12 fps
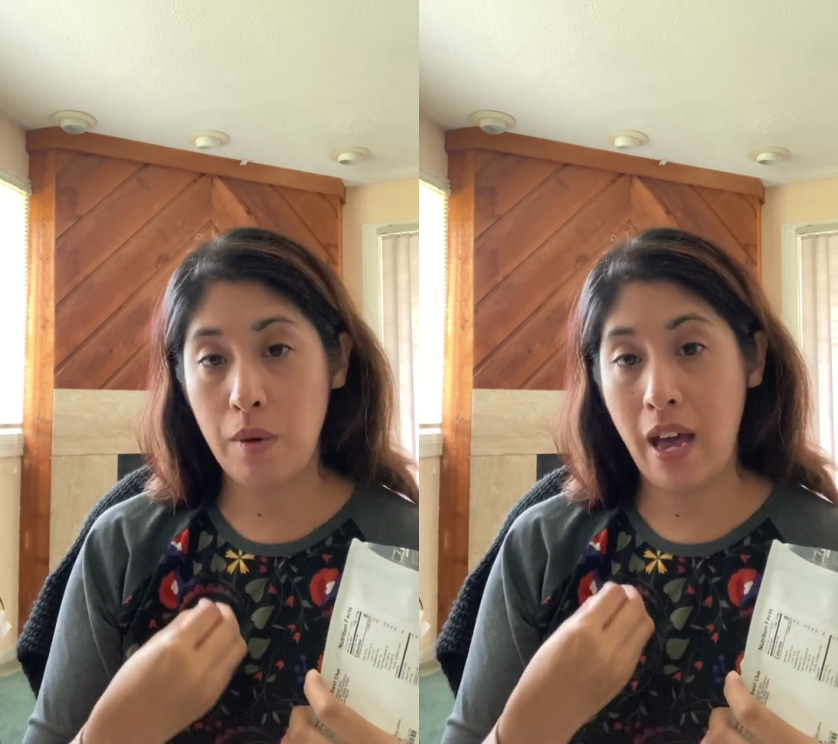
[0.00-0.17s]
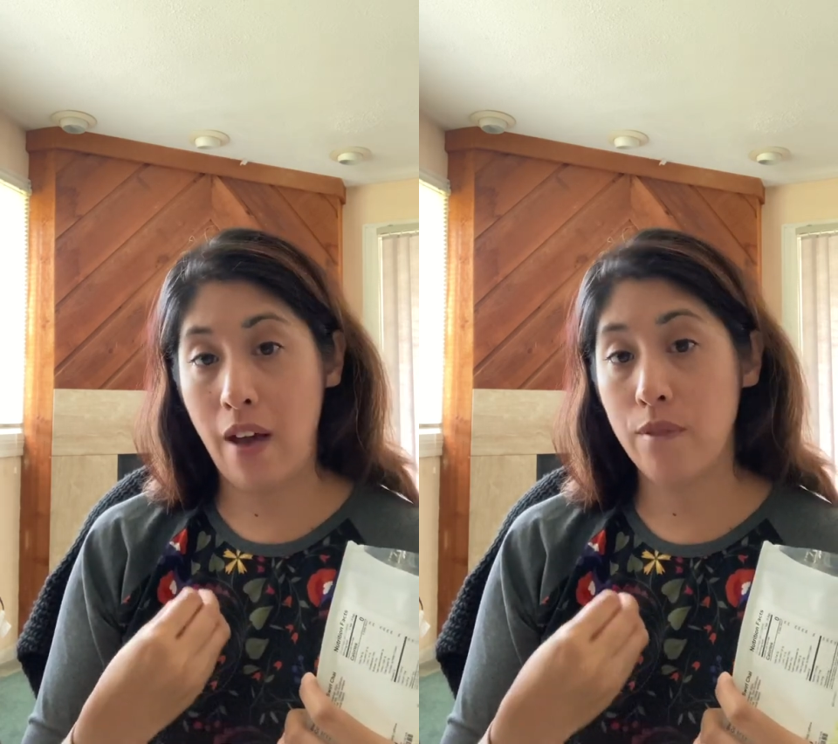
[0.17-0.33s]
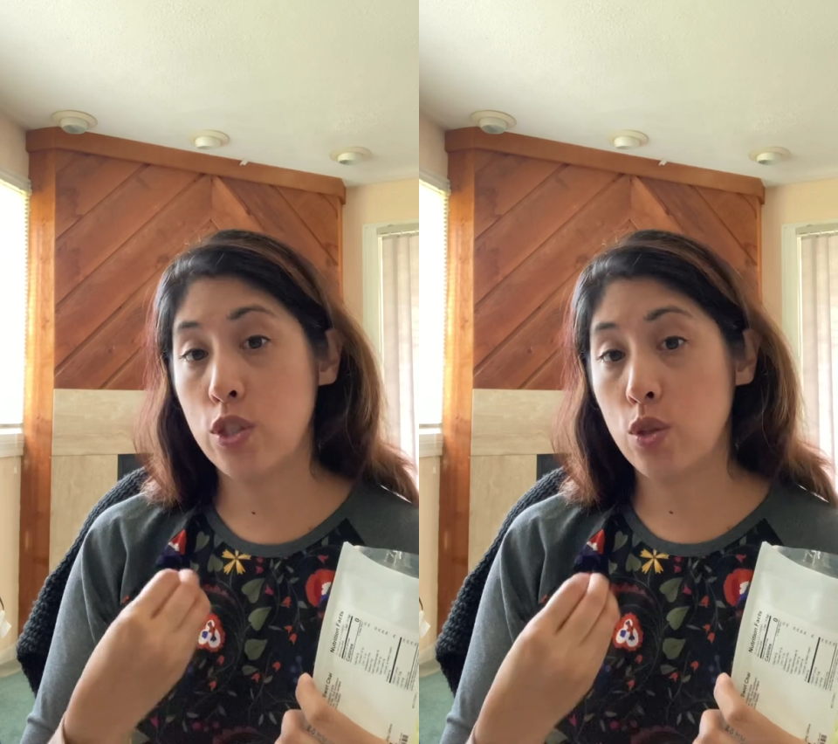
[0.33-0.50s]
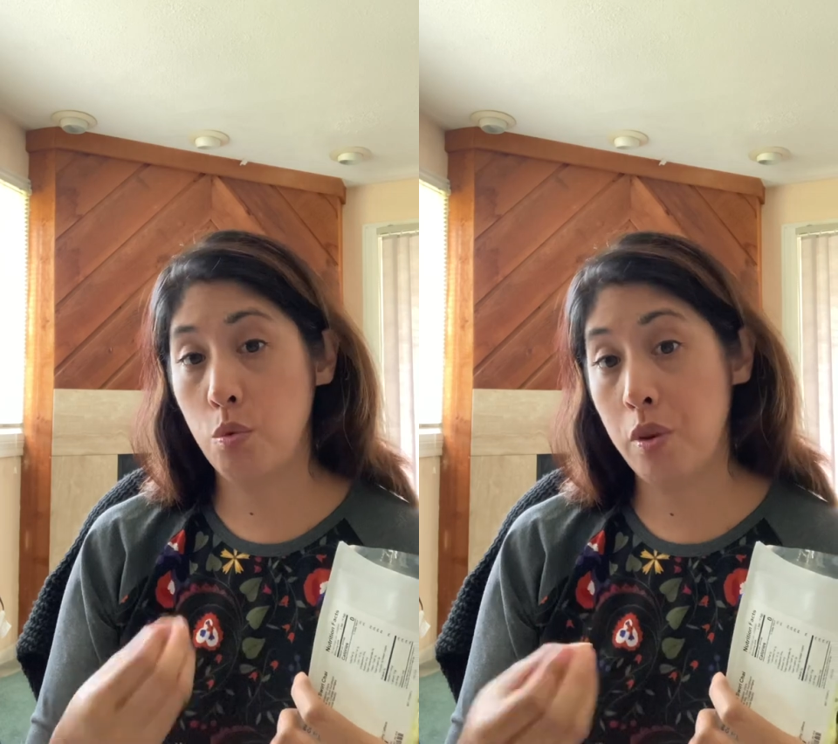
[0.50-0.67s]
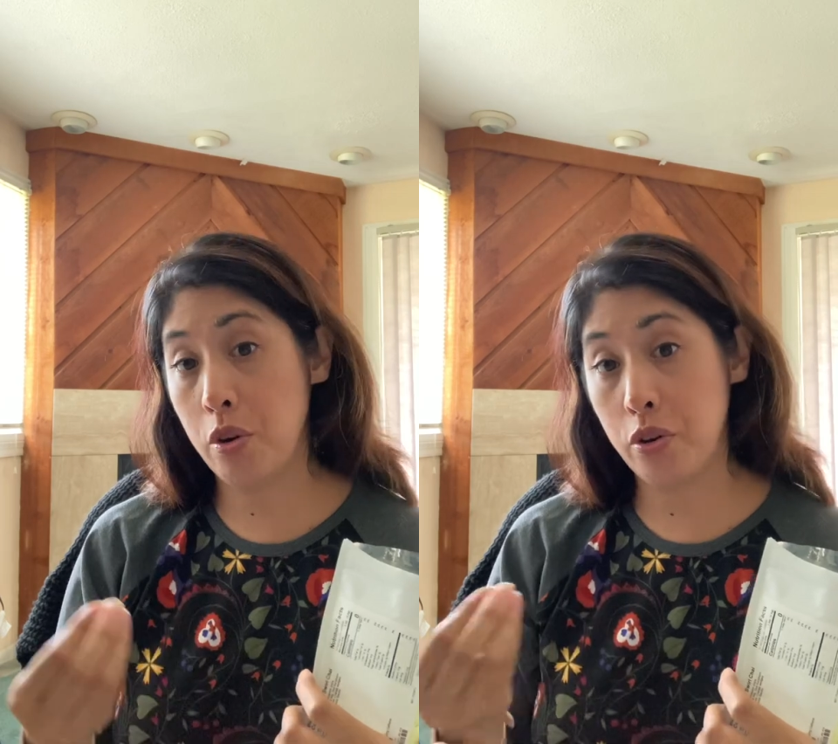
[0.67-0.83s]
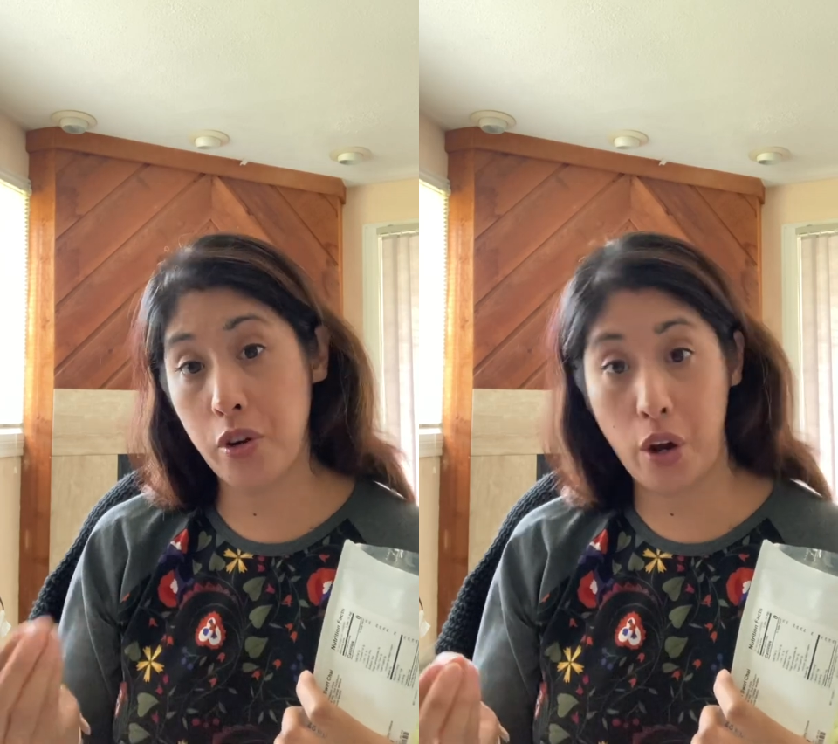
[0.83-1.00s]
have
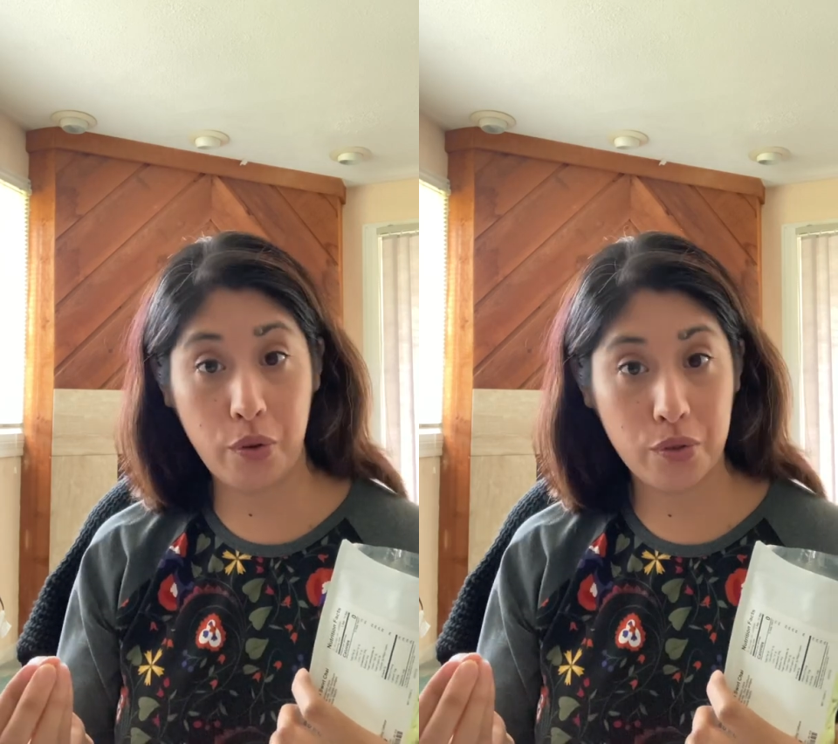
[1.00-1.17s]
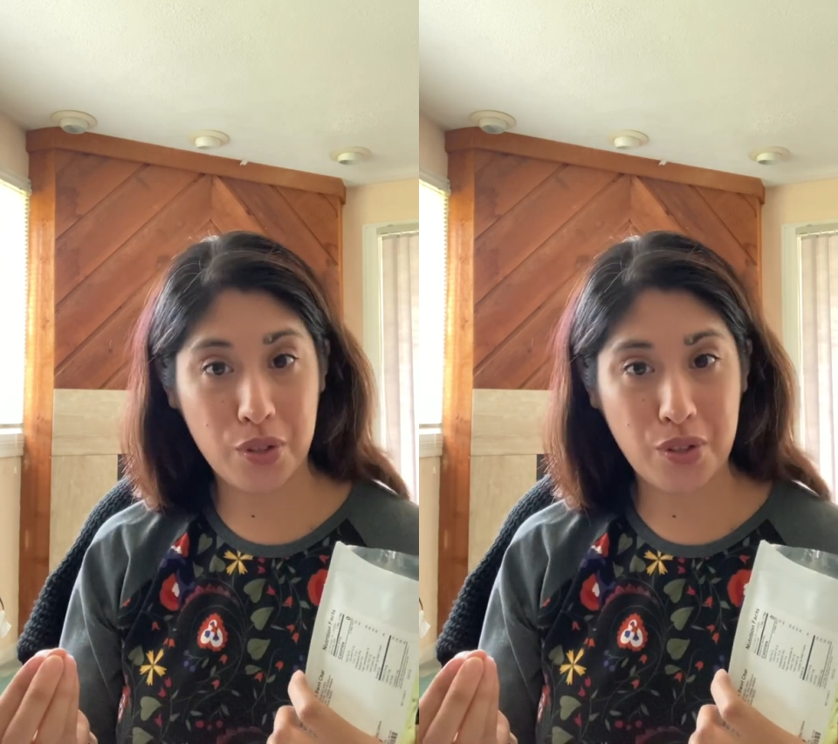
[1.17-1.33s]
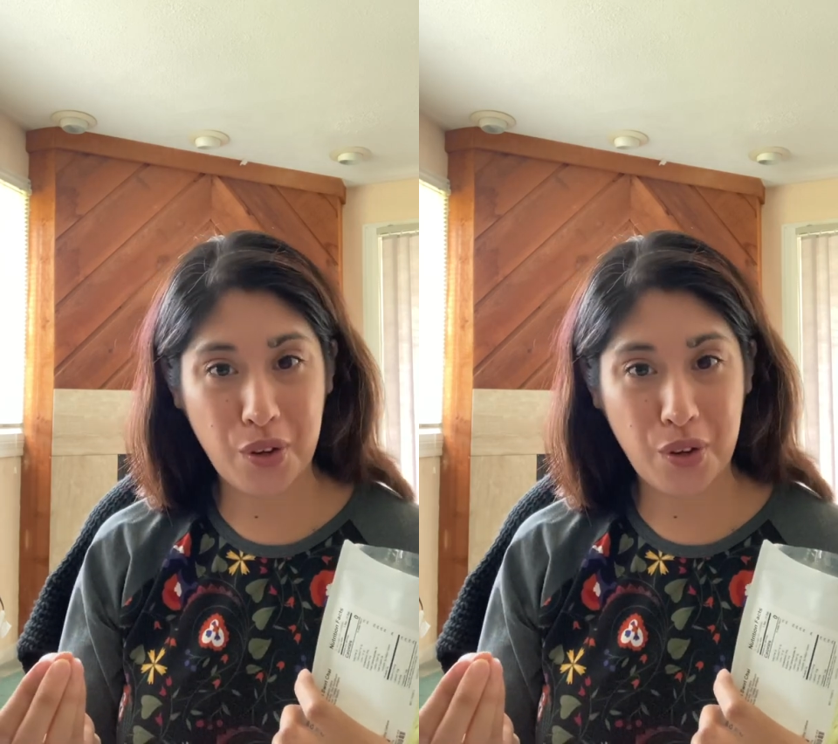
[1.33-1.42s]
sweeter notes.